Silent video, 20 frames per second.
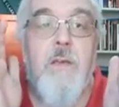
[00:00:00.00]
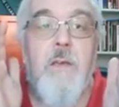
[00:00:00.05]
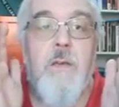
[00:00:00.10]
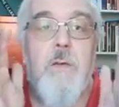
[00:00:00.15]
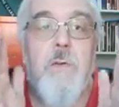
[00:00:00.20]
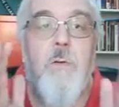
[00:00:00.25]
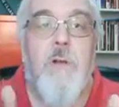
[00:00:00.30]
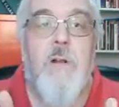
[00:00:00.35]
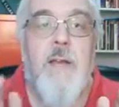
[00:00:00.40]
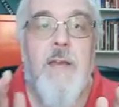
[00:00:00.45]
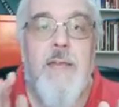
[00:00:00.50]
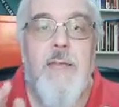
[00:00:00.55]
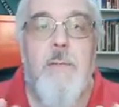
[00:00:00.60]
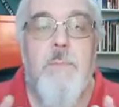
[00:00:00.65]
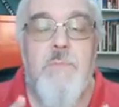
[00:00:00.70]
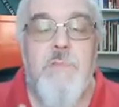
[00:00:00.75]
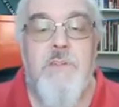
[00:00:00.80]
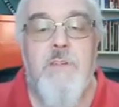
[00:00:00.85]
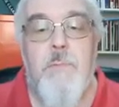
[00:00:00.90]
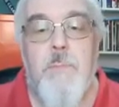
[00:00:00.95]
who
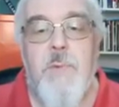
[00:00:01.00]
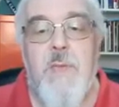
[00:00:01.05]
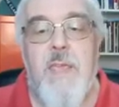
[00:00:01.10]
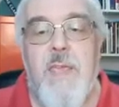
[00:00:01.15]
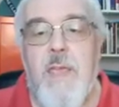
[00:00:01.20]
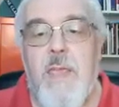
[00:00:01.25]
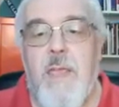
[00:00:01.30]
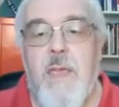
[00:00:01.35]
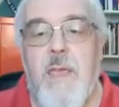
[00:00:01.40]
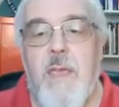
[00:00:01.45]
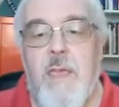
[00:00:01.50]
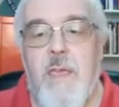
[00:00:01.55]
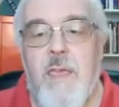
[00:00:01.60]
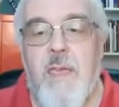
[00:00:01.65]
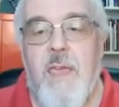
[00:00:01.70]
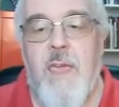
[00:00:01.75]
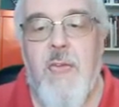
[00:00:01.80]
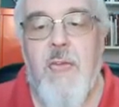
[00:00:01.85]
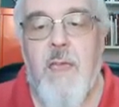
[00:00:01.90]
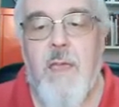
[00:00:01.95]
claims to be
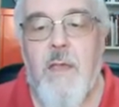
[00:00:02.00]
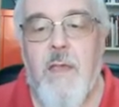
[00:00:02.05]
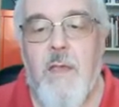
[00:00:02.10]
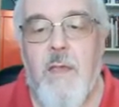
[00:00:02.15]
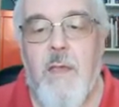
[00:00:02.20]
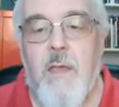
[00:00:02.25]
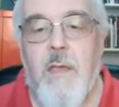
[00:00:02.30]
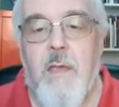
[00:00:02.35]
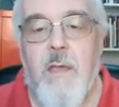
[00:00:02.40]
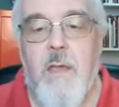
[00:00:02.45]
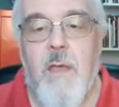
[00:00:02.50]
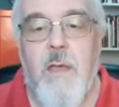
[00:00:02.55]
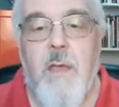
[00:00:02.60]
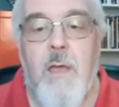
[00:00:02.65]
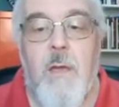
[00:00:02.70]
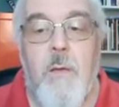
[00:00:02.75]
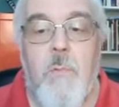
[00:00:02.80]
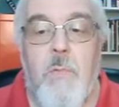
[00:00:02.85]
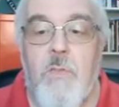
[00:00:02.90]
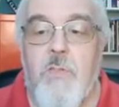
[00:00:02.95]
king.
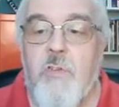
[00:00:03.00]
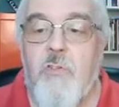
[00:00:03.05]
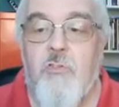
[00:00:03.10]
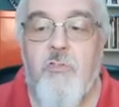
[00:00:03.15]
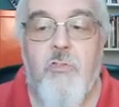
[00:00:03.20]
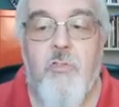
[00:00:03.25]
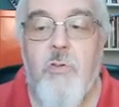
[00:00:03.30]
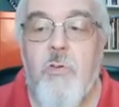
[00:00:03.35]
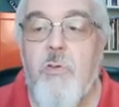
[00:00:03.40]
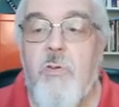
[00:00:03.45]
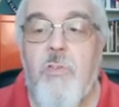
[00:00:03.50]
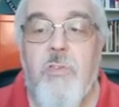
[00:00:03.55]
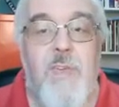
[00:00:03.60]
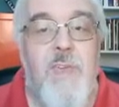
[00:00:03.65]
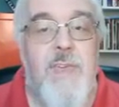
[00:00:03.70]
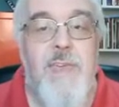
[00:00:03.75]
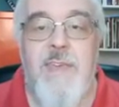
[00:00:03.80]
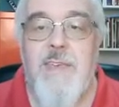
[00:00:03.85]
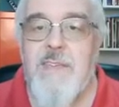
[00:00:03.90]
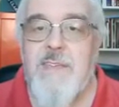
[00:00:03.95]
But the truth
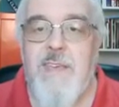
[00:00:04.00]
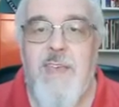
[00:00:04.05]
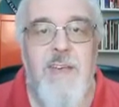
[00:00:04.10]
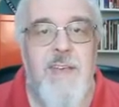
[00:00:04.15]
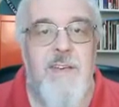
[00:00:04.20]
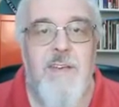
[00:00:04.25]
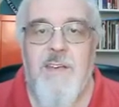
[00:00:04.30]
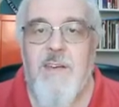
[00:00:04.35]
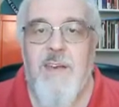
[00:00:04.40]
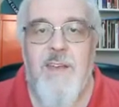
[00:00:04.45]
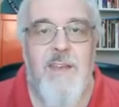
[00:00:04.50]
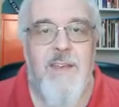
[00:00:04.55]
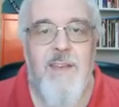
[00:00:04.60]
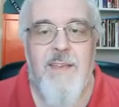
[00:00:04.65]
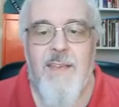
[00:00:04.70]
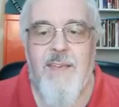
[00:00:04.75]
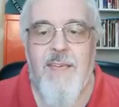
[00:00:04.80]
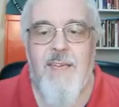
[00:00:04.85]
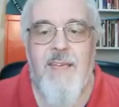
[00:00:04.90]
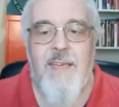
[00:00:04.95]
is hidden
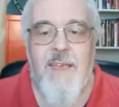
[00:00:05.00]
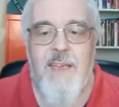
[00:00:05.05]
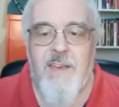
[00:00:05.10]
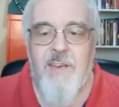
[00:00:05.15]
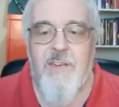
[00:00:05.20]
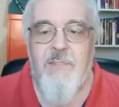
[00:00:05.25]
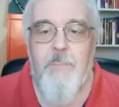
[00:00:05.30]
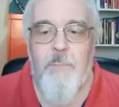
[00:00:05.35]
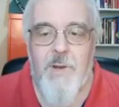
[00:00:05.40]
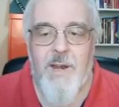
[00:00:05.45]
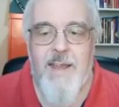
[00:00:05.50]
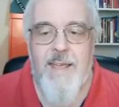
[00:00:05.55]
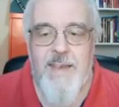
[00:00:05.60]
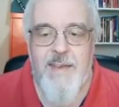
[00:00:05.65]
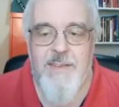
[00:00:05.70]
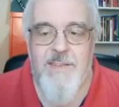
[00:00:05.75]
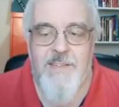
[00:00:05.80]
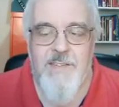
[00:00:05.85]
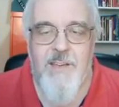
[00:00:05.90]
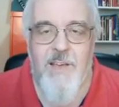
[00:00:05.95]
in
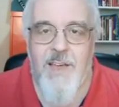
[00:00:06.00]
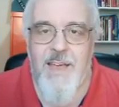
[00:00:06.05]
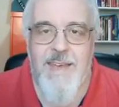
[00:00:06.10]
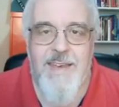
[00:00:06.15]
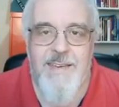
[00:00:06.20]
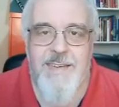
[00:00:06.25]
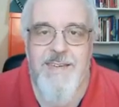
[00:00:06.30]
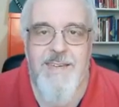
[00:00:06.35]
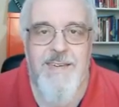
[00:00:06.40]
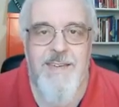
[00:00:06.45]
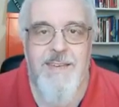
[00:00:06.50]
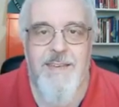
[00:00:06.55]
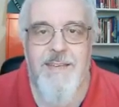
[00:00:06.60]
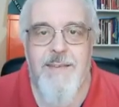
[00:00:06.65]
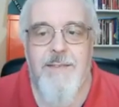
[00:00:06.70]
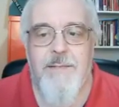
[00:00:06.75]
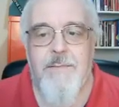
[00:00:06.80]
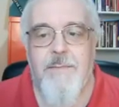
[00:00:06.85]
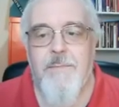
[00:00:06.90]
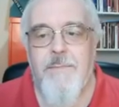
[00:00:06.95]
plain sight
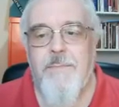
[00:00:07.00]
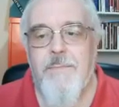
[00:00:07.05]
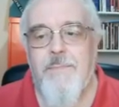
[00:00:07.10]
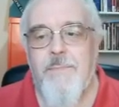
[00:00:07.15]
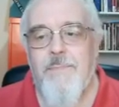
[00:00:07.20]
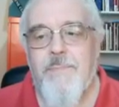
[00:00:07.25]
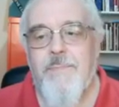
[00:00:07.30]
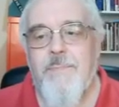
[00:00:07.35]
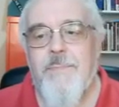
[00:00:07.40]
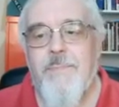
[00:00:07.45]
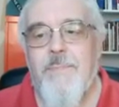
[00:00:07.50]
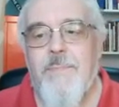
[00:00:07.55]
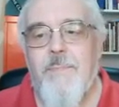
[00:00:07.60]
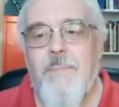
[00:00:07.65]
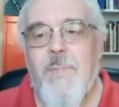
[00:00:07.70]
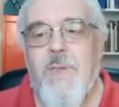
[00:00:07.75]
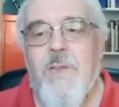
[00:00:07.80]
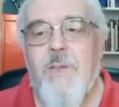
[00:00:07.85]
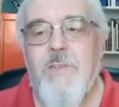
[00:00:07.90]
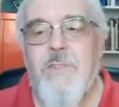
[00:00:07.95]

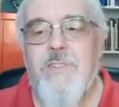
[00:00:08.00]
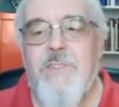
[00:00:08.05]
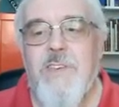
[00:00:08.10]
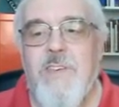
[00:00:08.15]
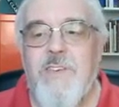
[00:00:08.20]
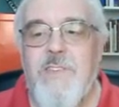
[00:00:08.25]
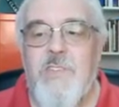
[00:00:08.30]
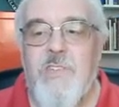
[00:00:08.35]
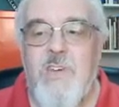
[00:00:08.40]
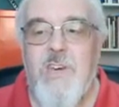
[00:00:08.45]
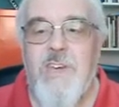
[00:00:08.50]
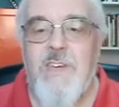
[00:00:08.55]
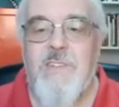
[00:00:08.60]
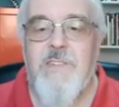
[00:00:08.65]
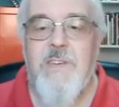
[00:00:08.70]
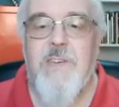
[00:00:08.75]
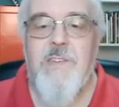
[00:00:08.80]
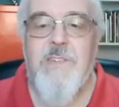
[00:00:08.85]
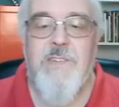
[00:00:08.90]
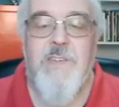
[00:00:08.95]
because this
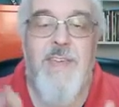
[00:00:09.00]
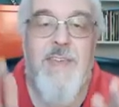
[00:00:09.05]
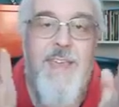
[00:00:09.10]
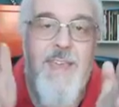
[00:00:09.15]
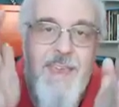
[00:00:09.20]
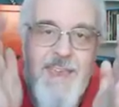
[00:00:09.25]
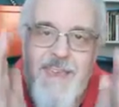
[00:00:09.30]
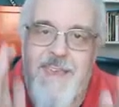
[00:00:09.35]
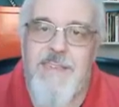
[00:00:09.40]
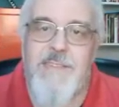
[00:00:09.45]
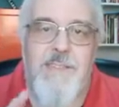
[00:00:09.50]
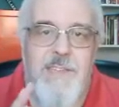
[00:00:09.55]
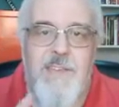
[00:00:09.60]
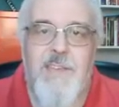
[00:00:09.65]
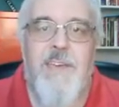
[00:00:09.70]
Jesus is the